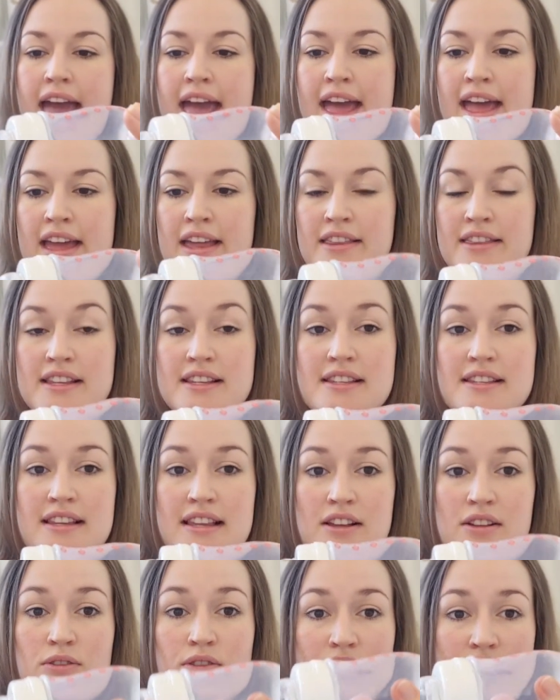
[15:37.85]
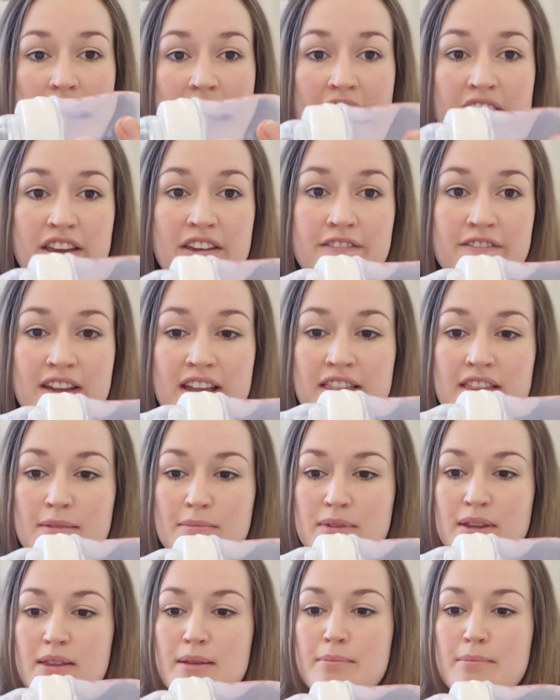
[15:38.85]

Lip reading: And this is also how you feed them.